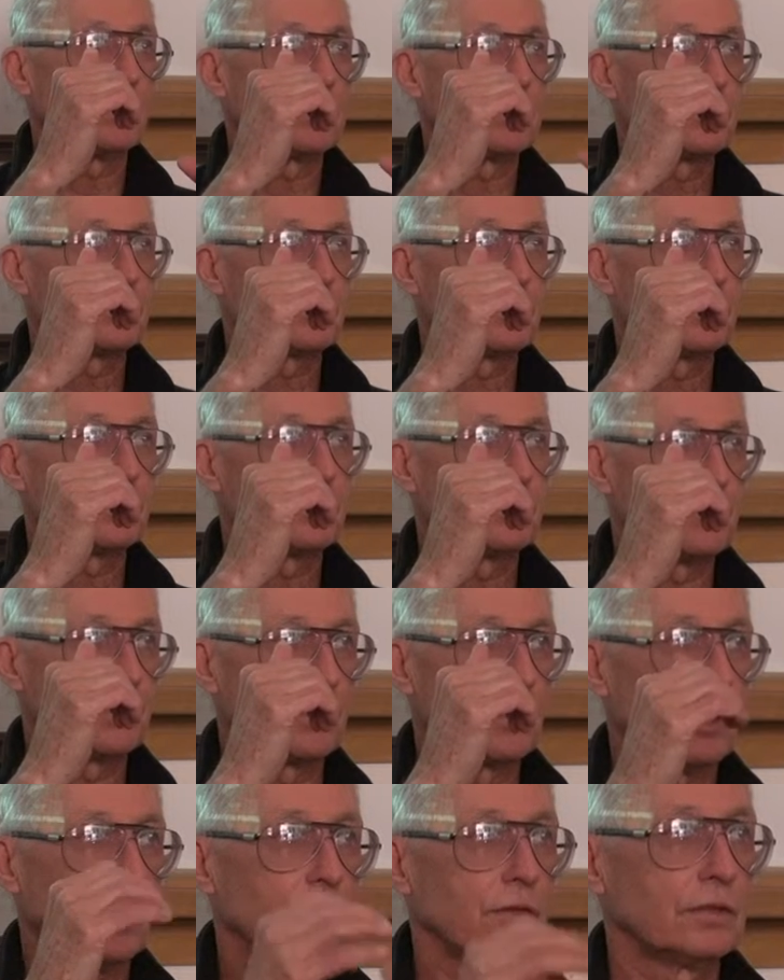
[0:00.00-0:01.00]
gets
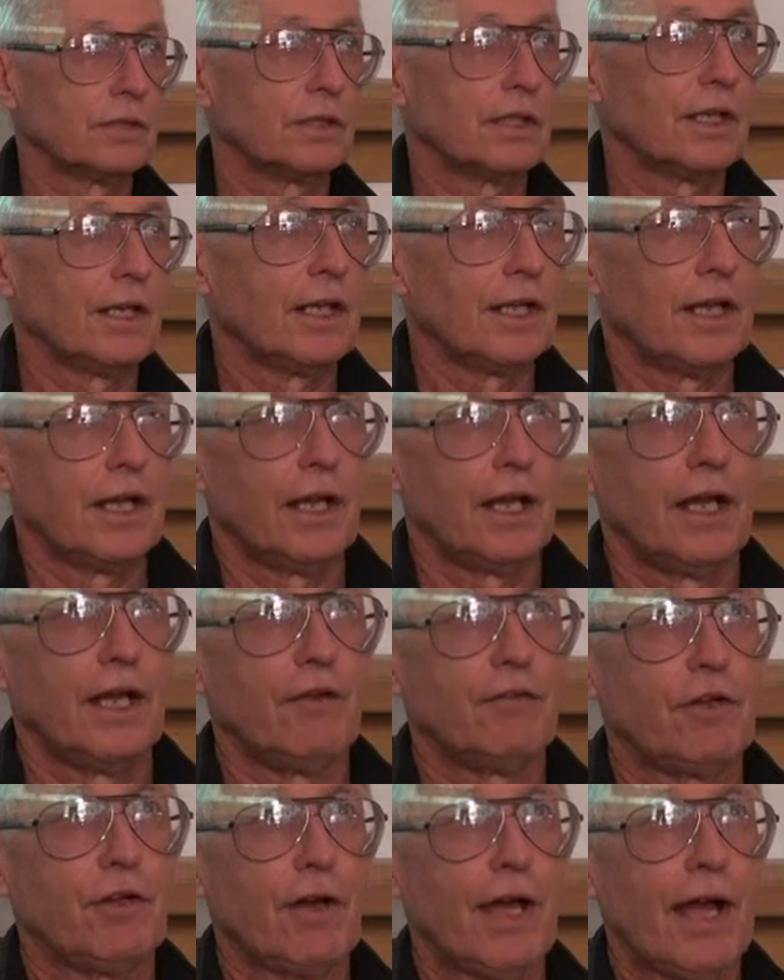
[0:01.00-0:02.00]
0.
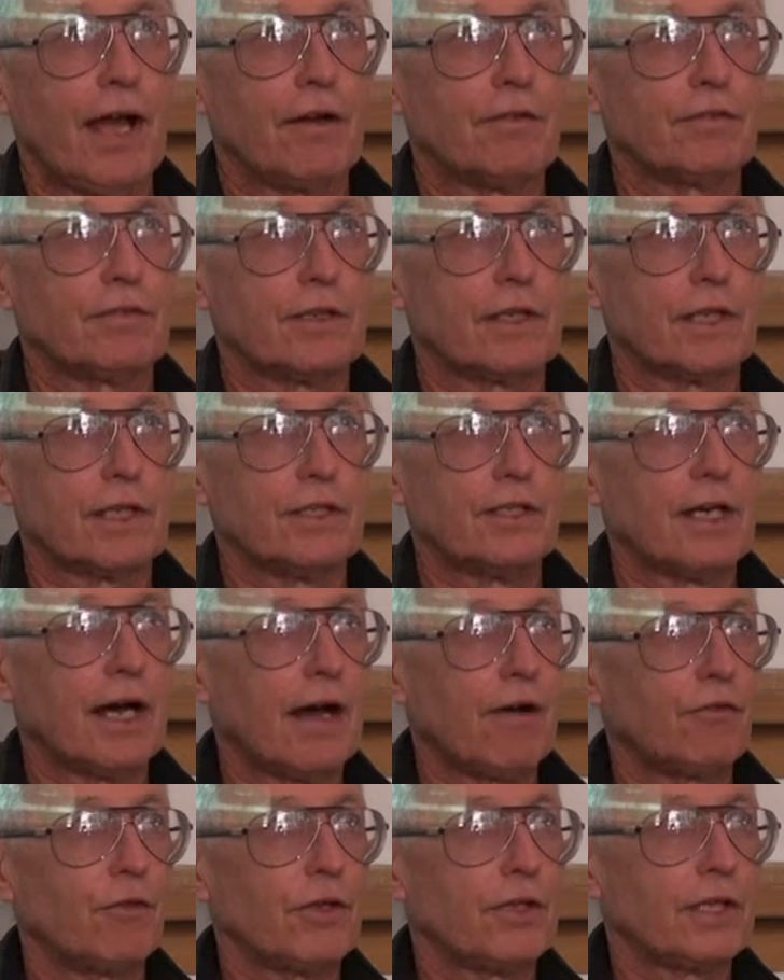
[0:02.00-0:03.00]
If you have a
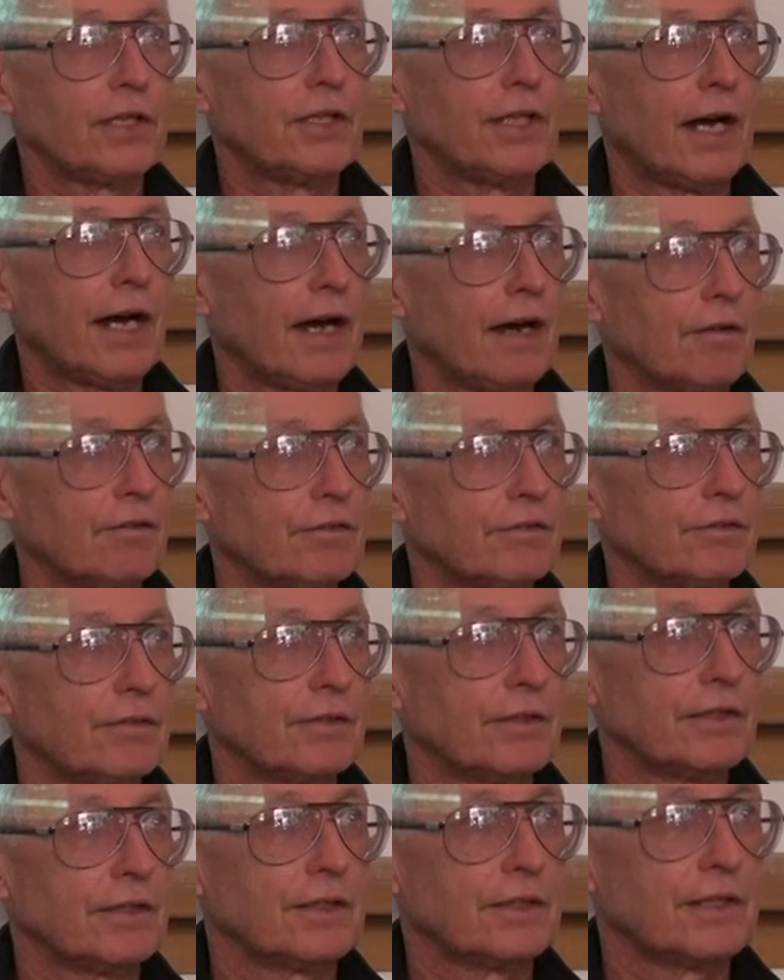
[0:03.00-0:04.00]
dove with a dove,
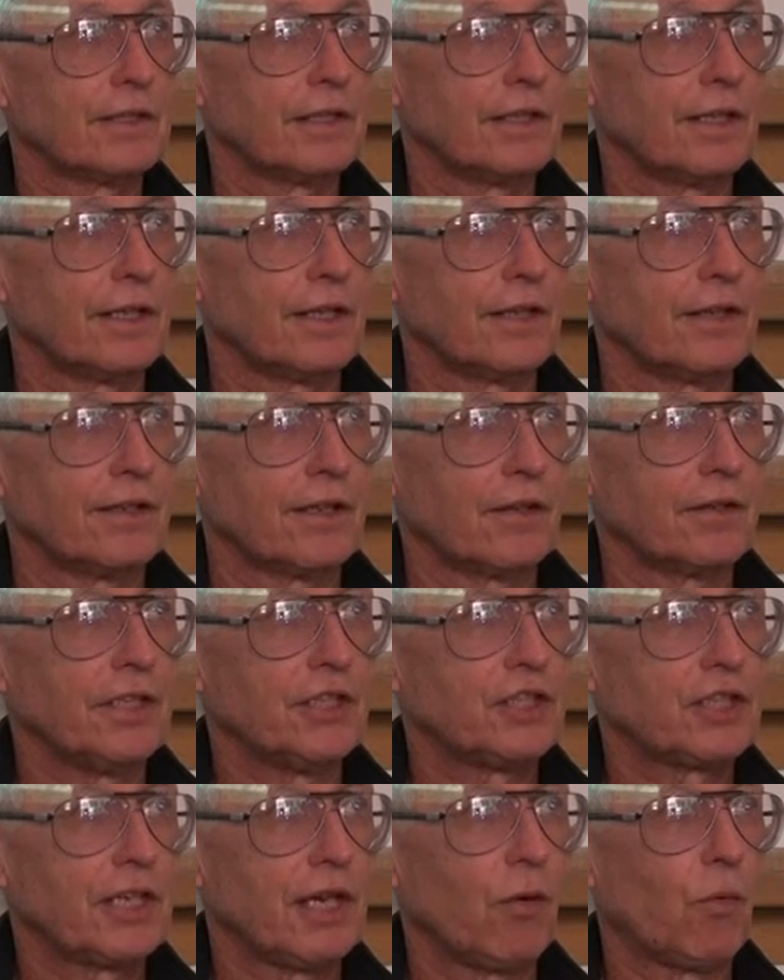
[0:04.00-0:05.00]
they'll
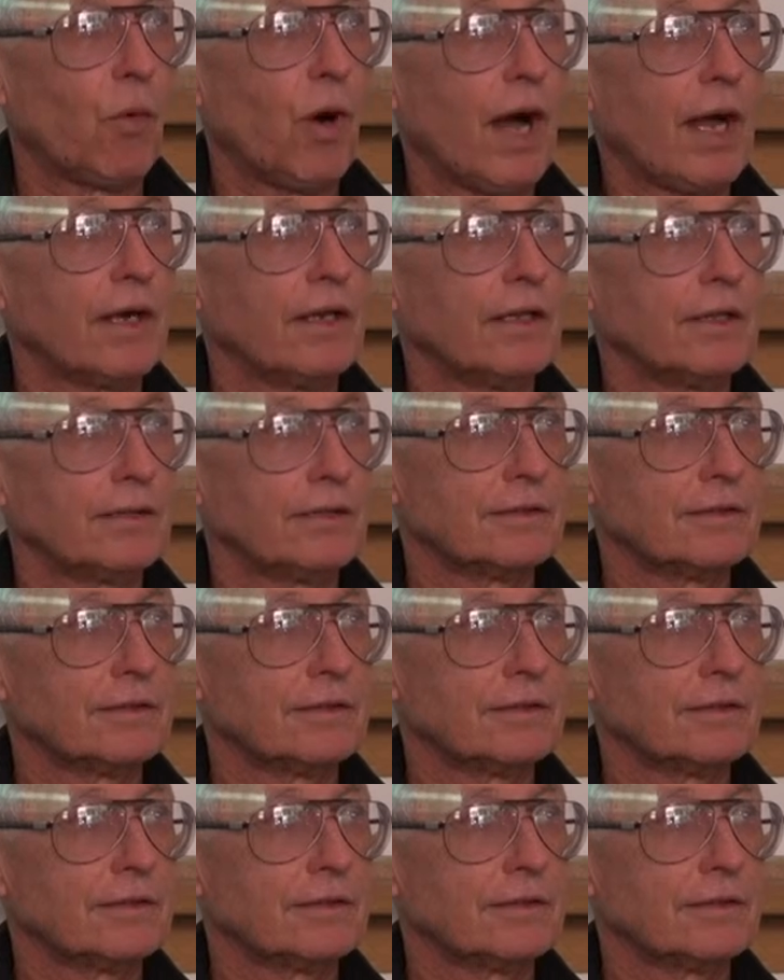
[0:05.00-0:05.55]
each get 1.